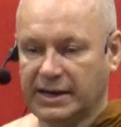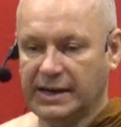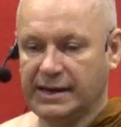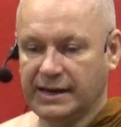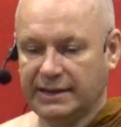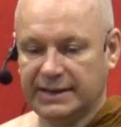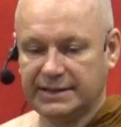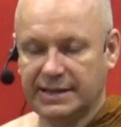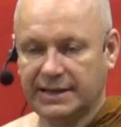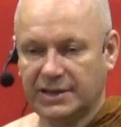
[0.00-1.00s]
Yeah, these
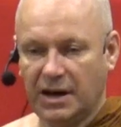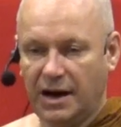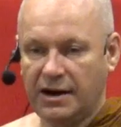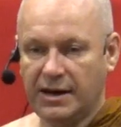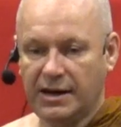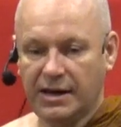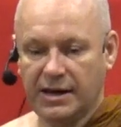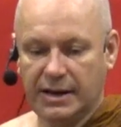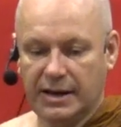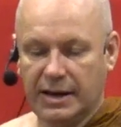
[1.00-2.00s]
things are
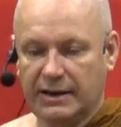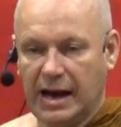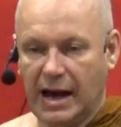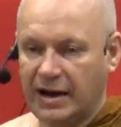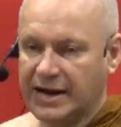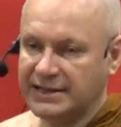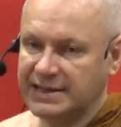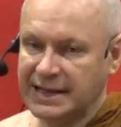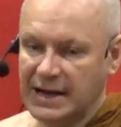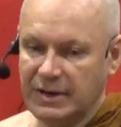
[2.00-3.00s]
are
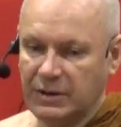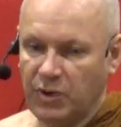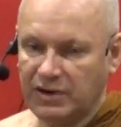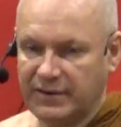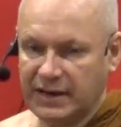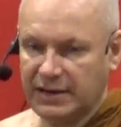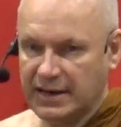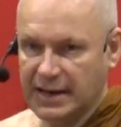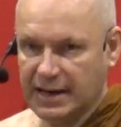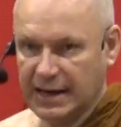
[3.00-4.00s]
necessary. One thing
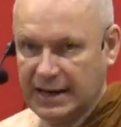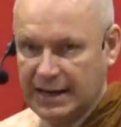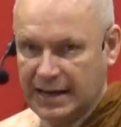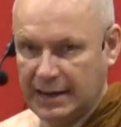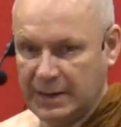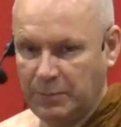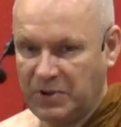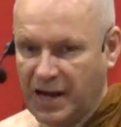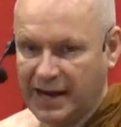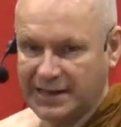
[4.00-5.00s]

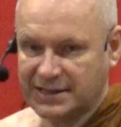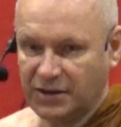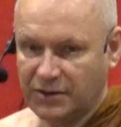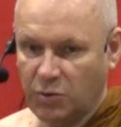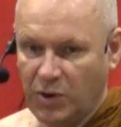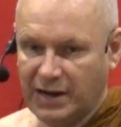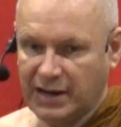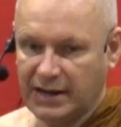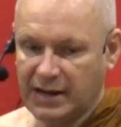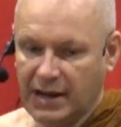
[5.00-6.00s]
implies the other
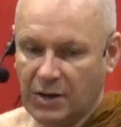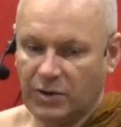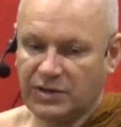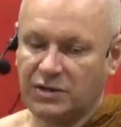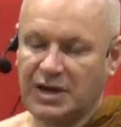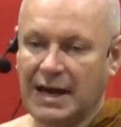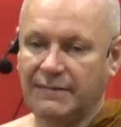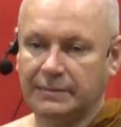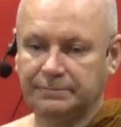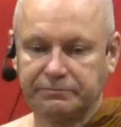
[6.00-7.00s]
one once you
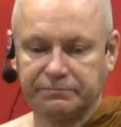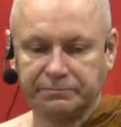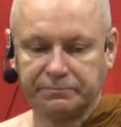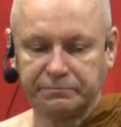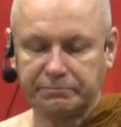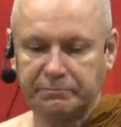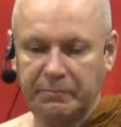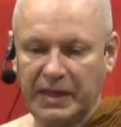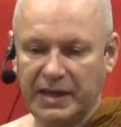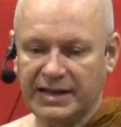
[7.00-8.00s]
have
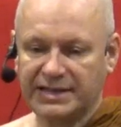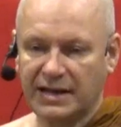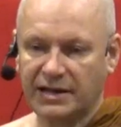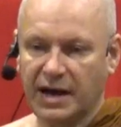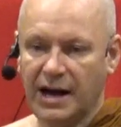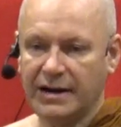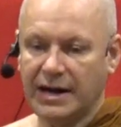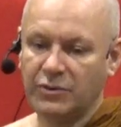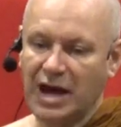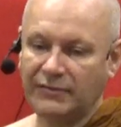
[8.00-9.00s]
a
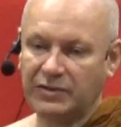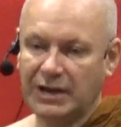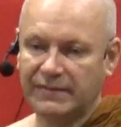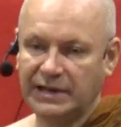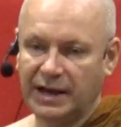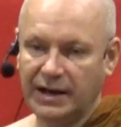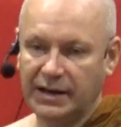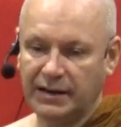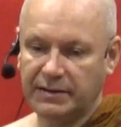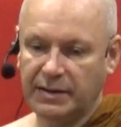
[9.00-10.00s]
sankara, you have to have
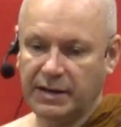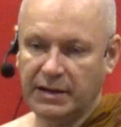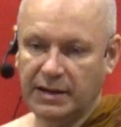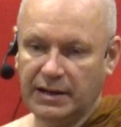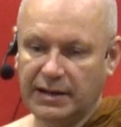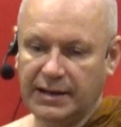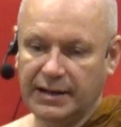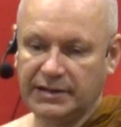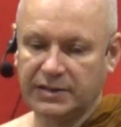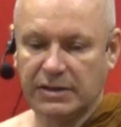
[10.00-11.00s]
inyana.
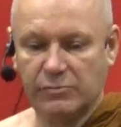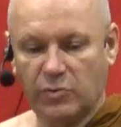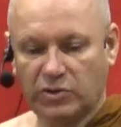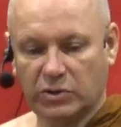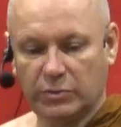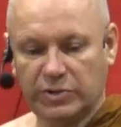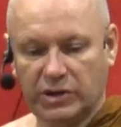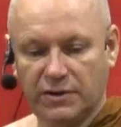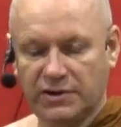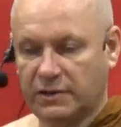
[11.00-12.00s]
Yeah, so that so
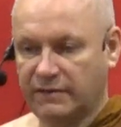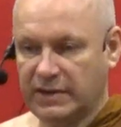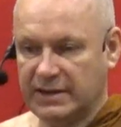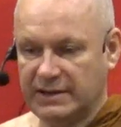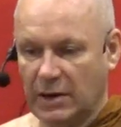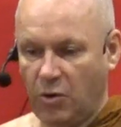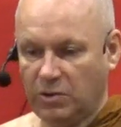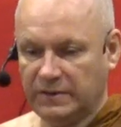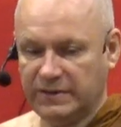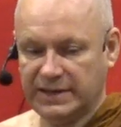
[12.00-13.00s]
because of
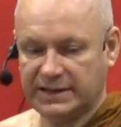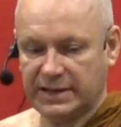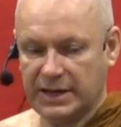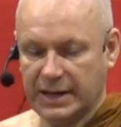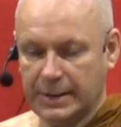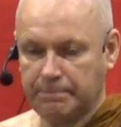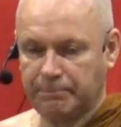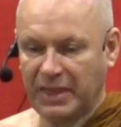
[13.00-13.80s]
all of these um,